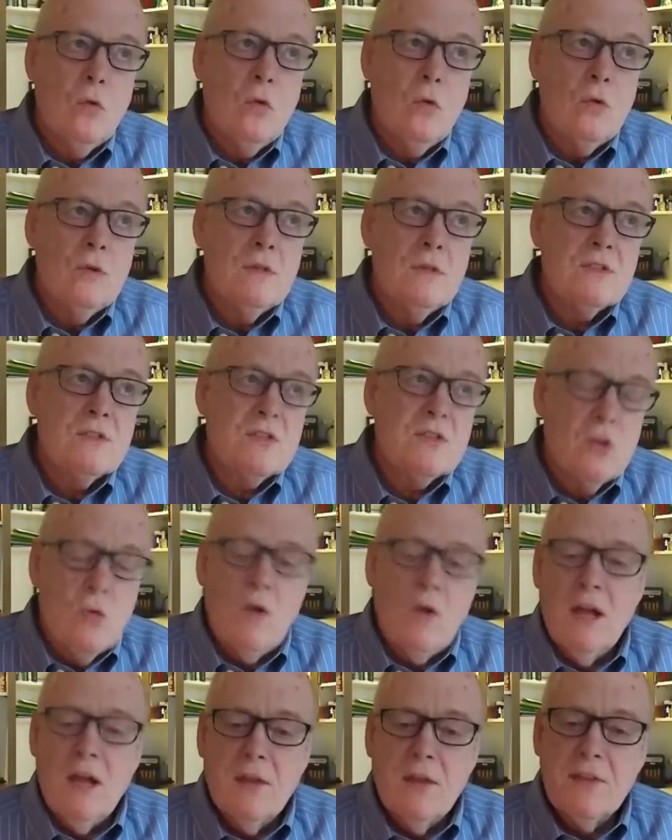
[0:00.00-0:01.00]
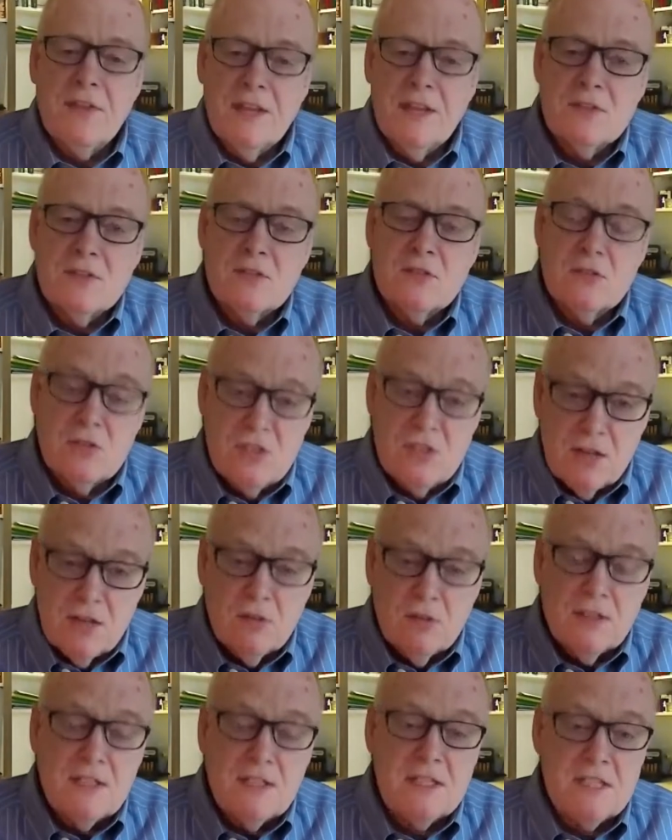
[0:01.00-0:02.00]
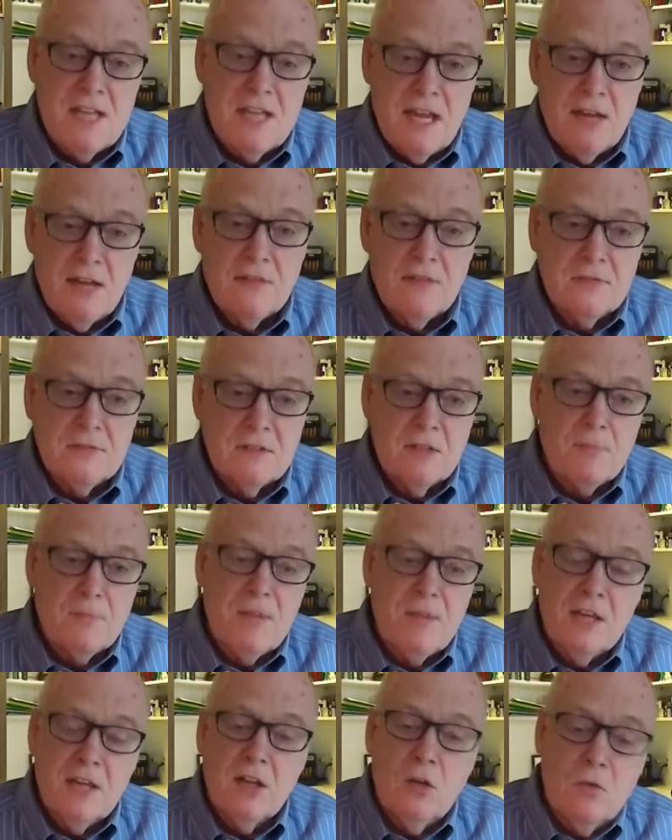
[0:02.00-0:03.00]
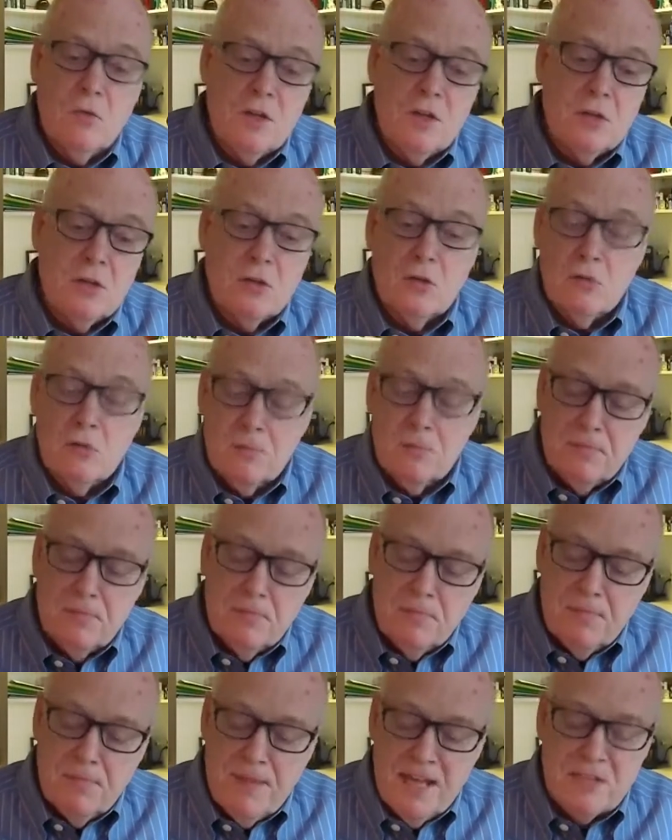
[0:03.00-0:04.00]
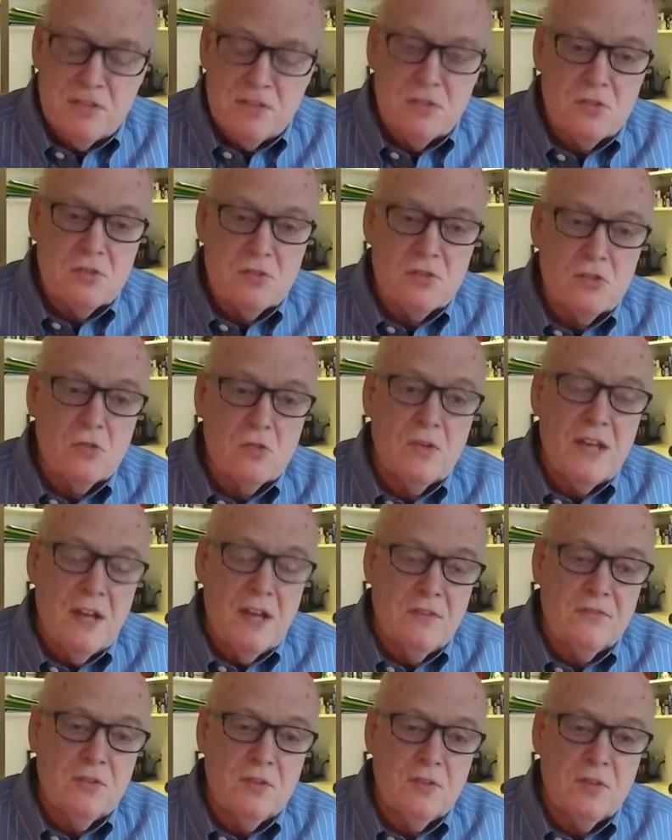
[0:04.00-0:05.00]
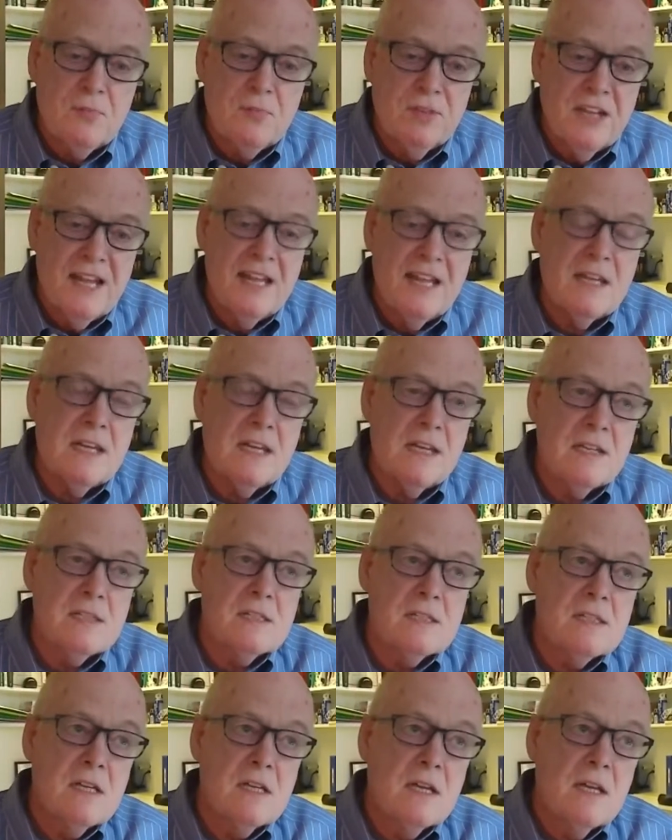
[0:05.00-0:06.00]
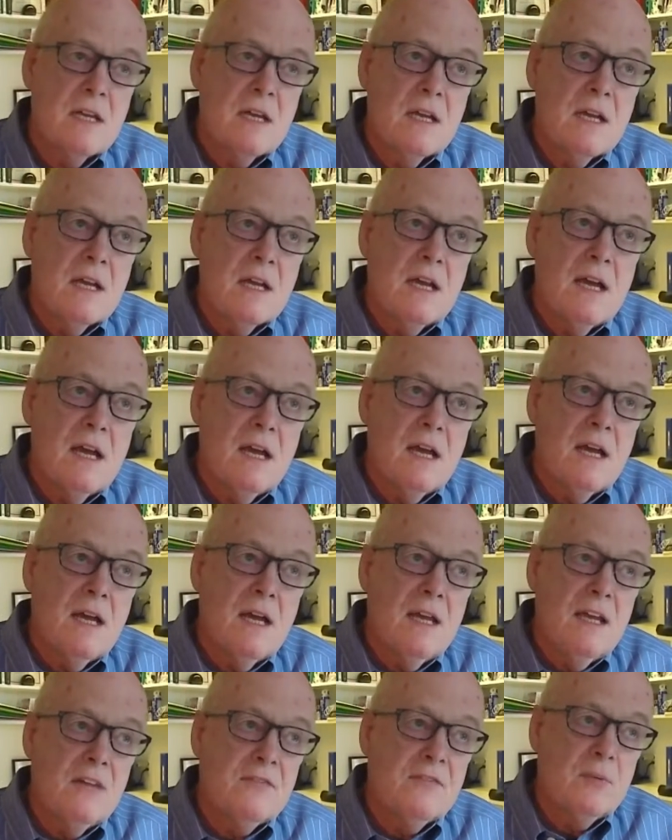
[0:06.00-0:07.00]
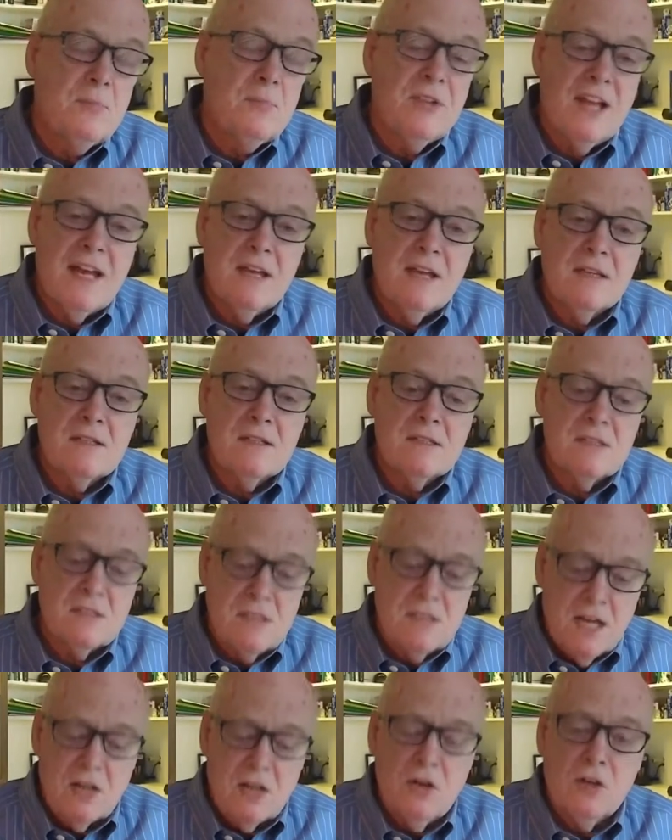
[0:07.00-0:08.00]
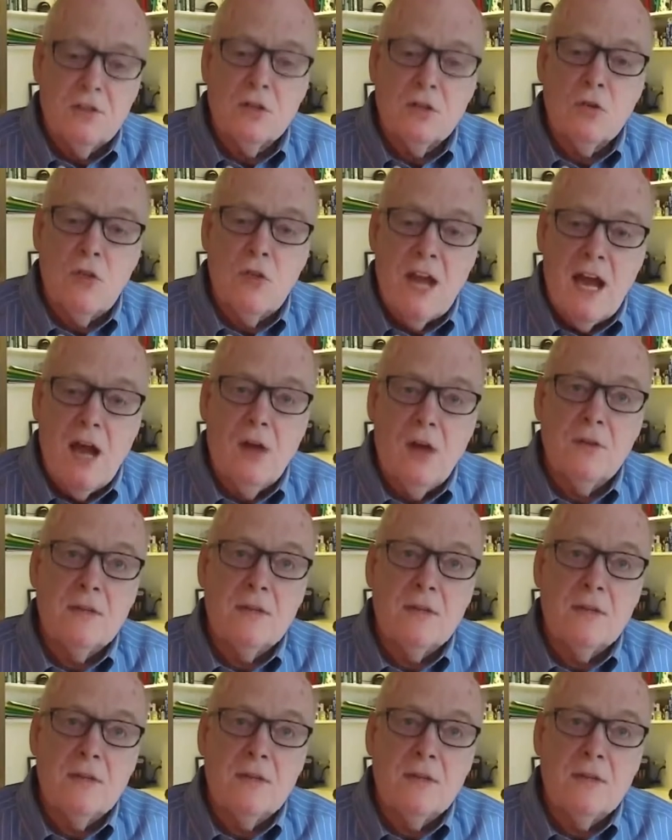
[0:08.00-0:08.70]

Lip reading: so while things are generally safe, depending on what your passengers do and how full the plane is, if a plane is stuck on the ground